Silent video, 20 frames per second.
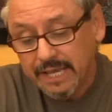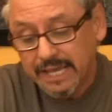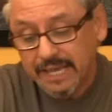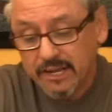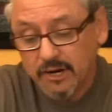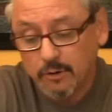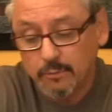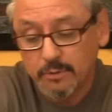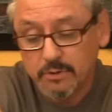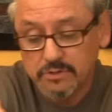It
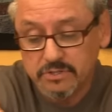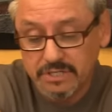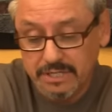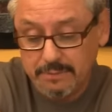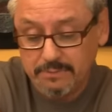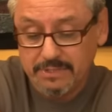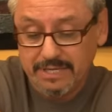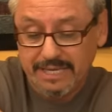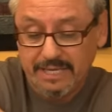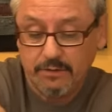almost
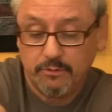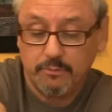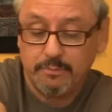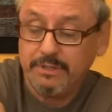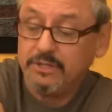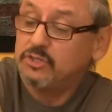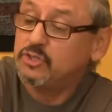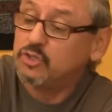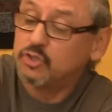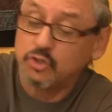seems like it would
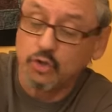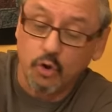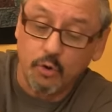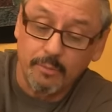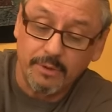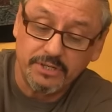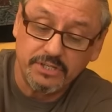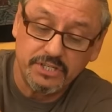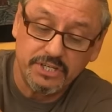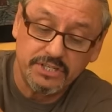be so
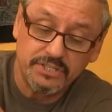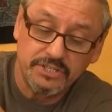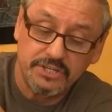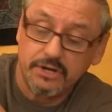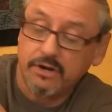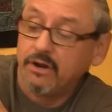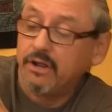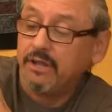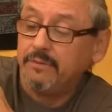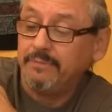much
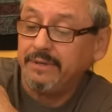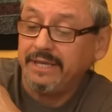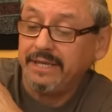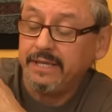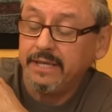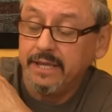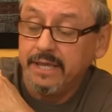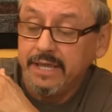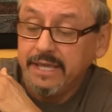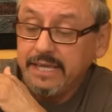easier on
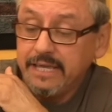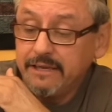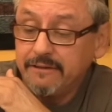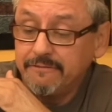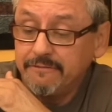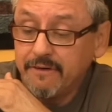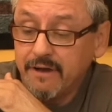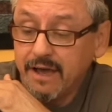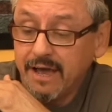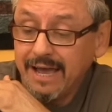me
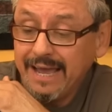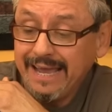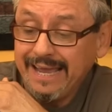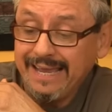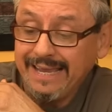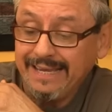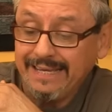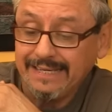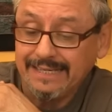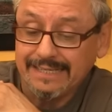if
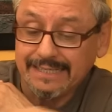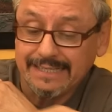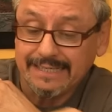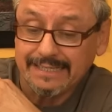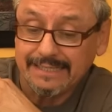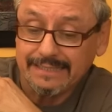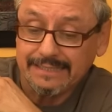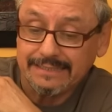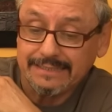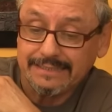I
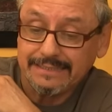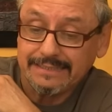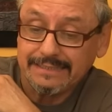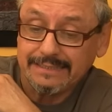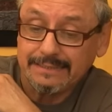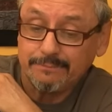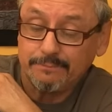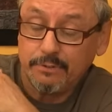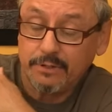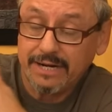
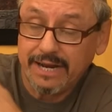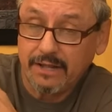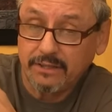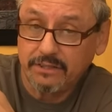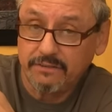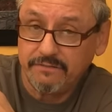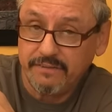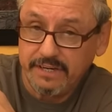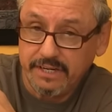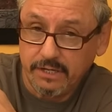uh, put out
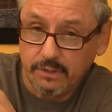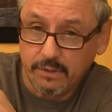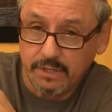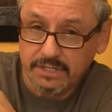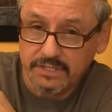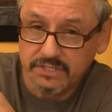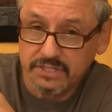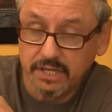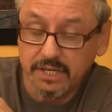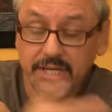the video on
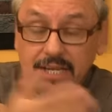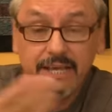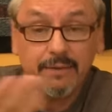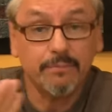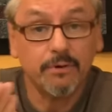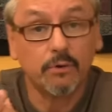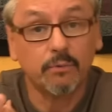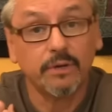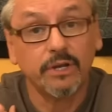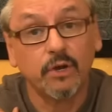Sunday
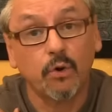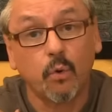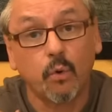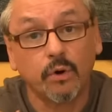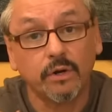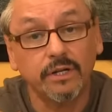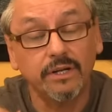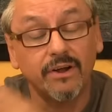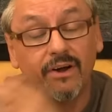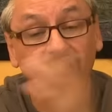but
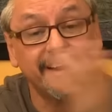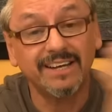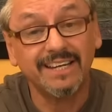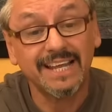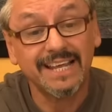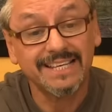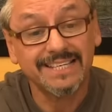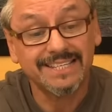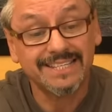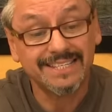recorded
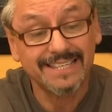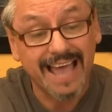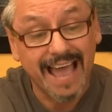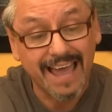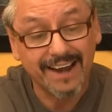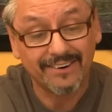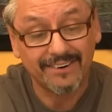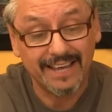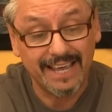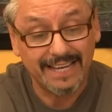on
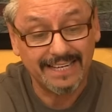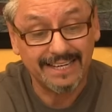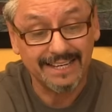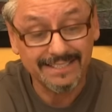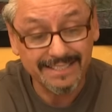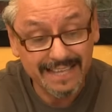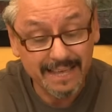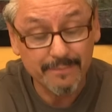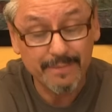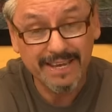Saturday.
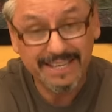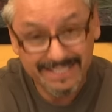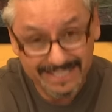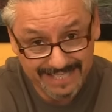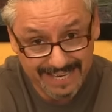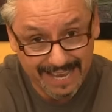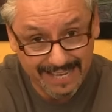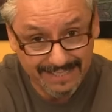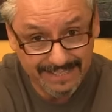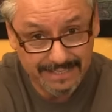Doesn't that make
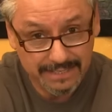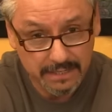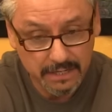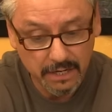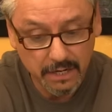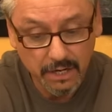sense?